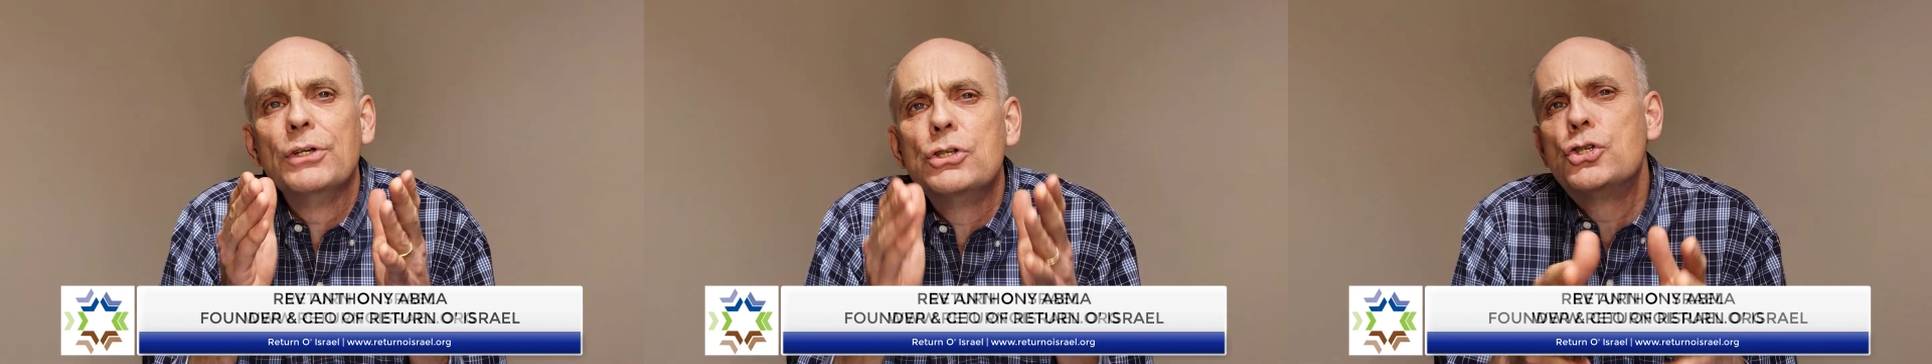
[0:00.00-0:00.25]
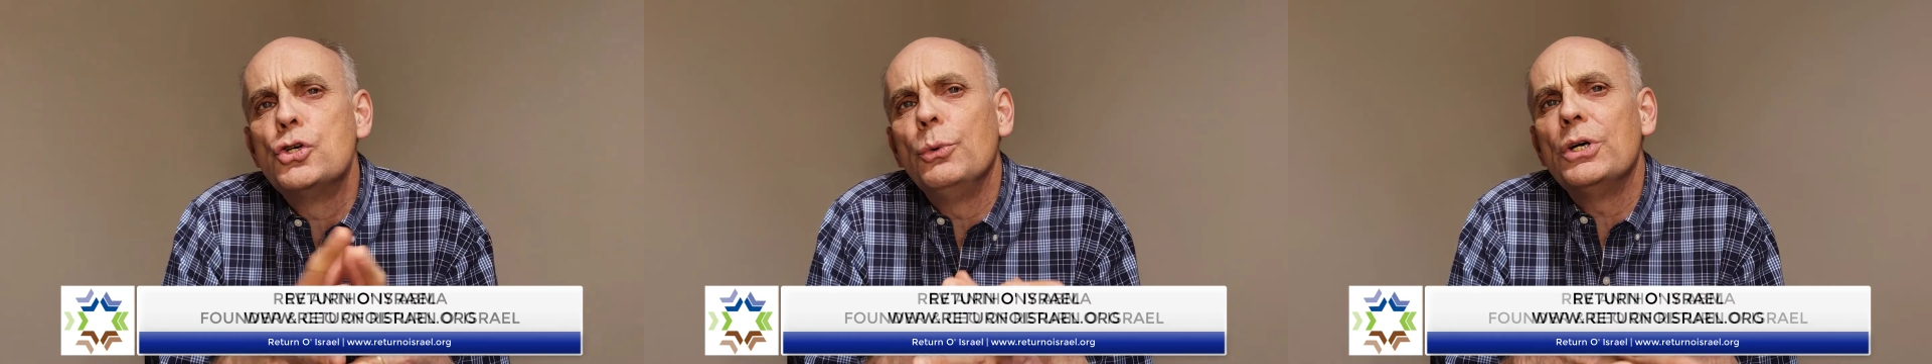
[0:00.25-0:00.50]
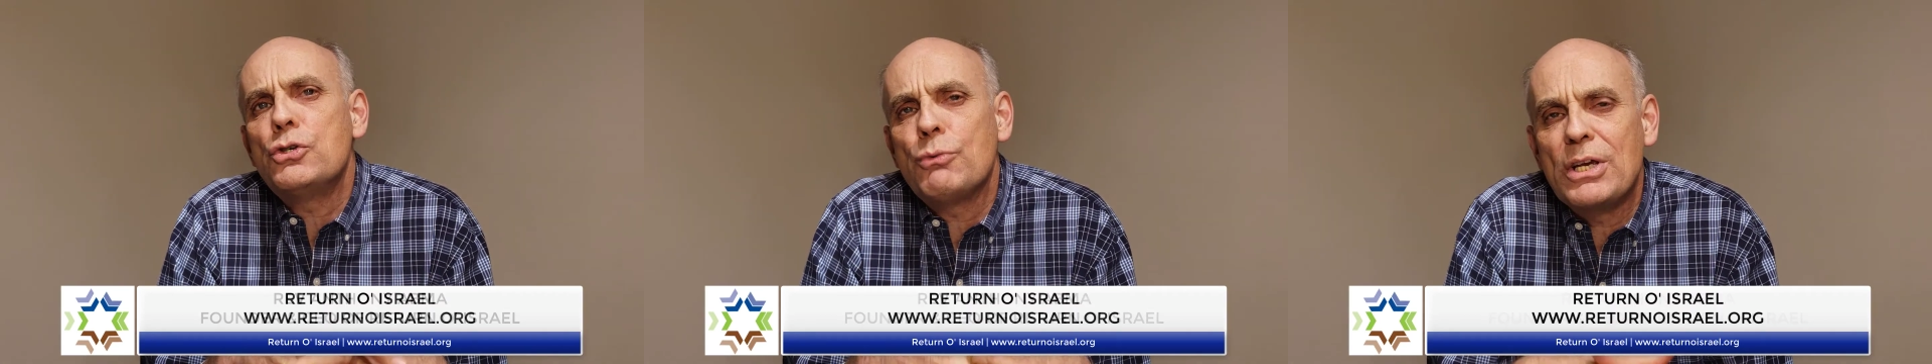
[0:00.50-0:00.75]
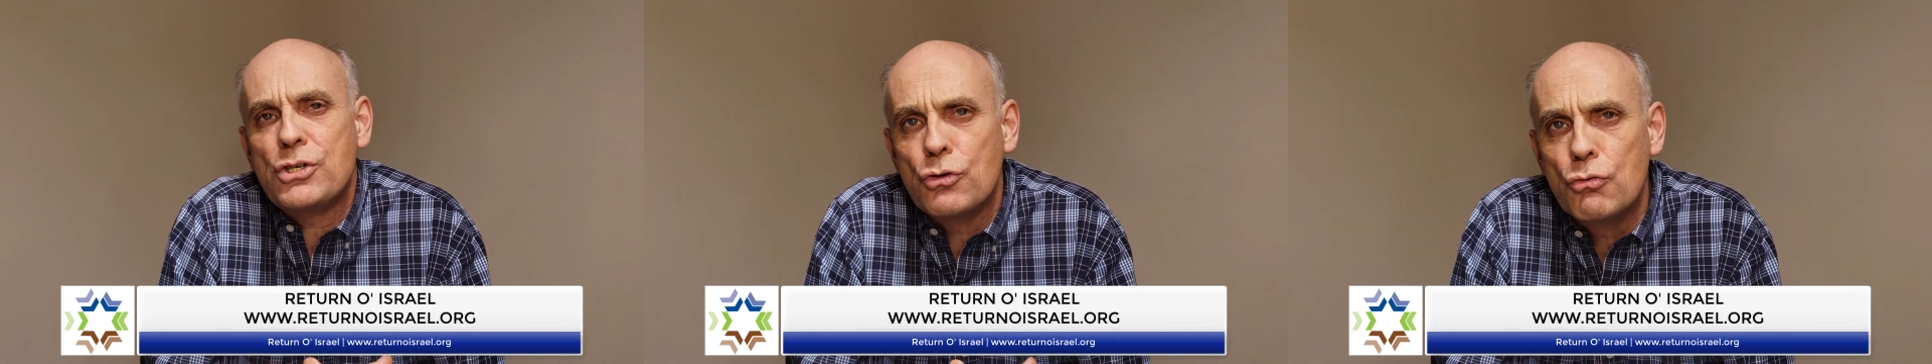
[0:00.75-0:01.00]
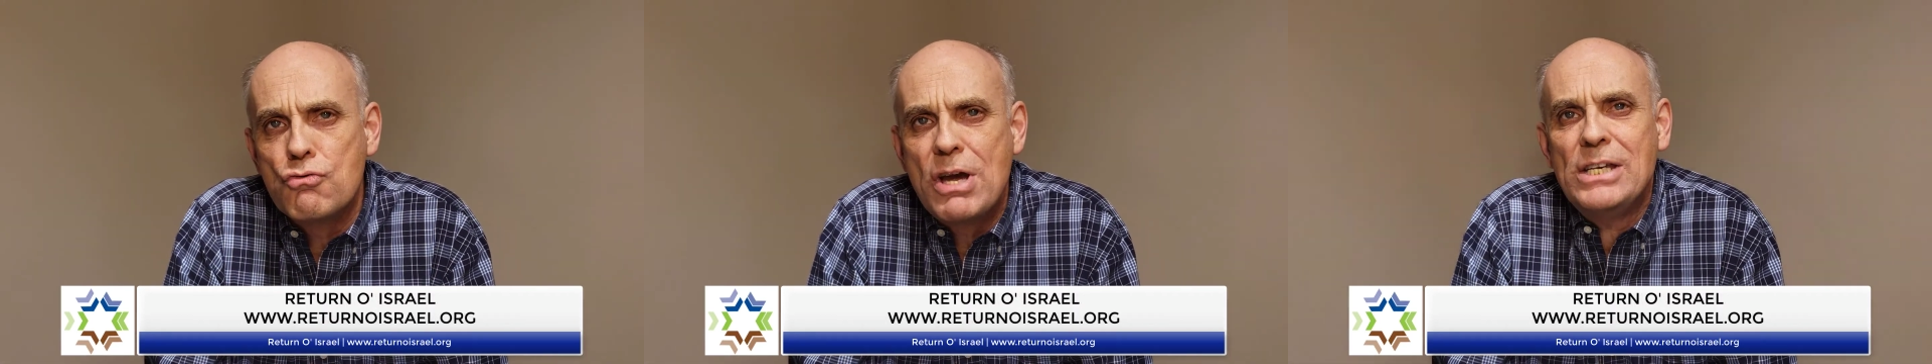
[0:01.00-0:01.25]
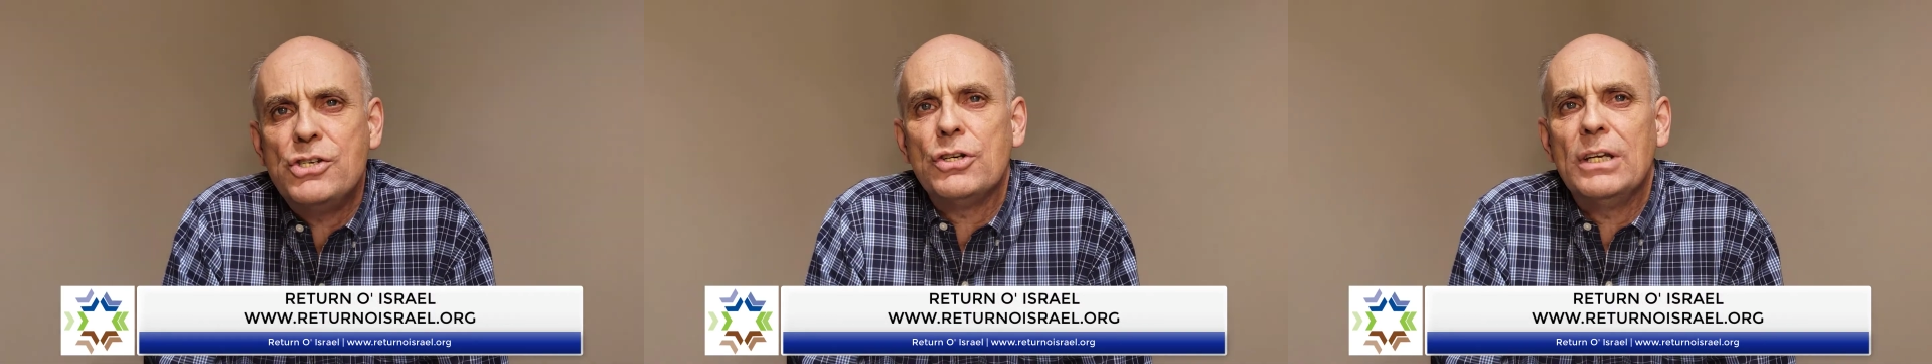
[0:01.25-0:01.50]
the Jewish
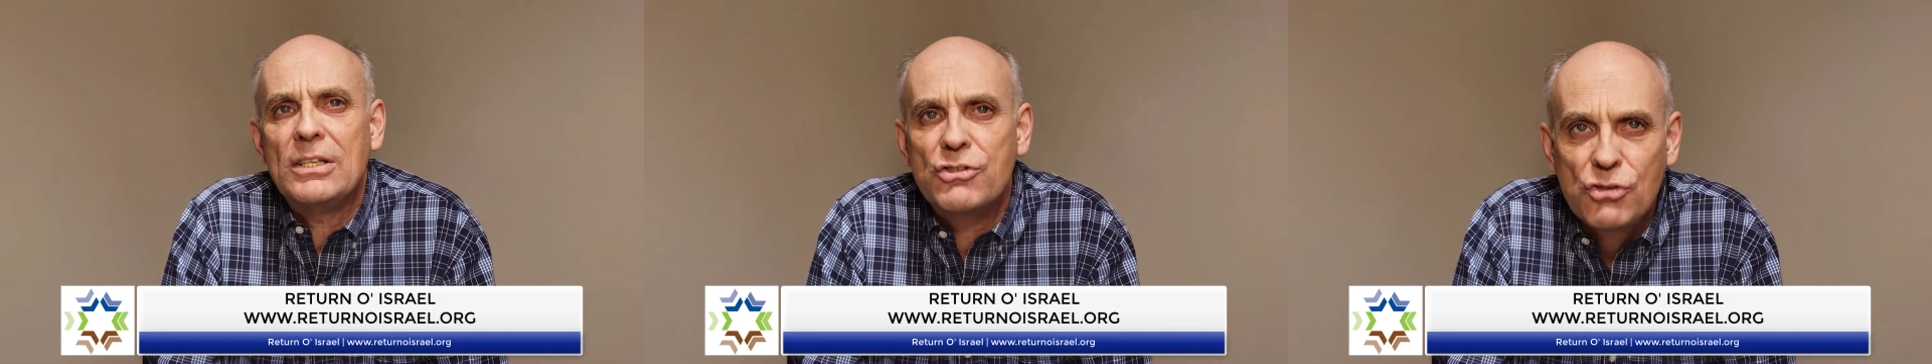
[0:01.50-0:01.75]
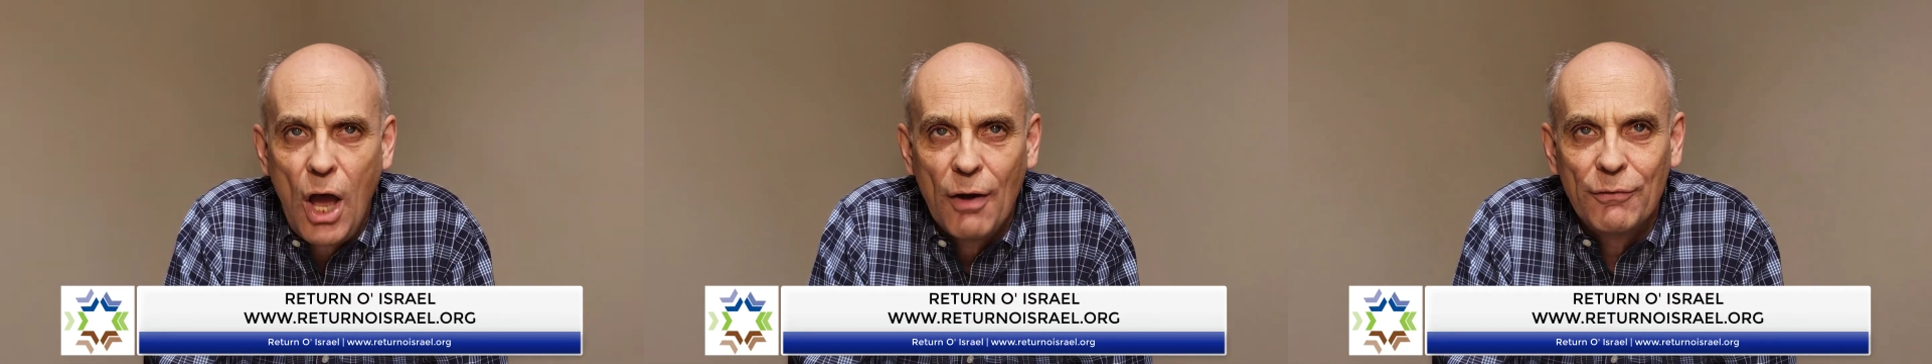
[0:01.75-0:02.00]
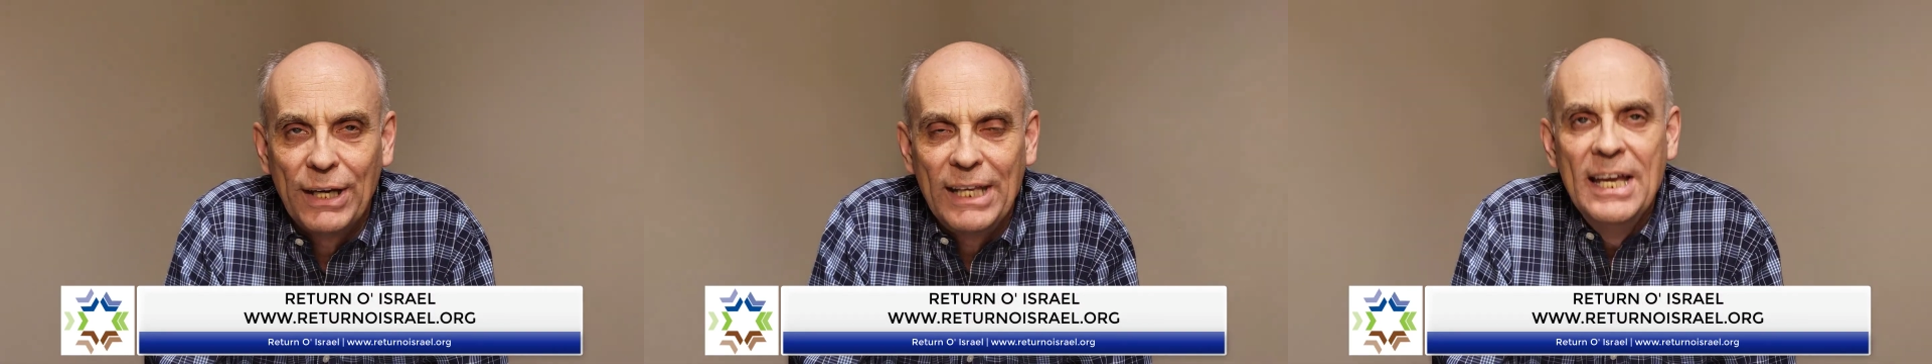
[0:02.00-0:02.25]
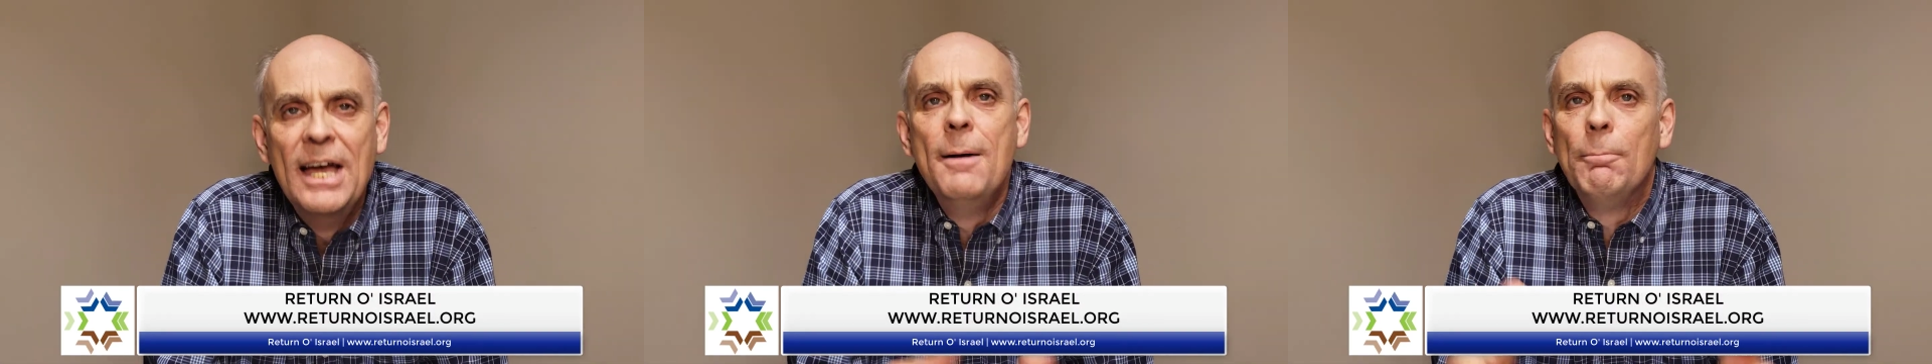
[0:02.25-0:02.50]
restoration and sovereignty,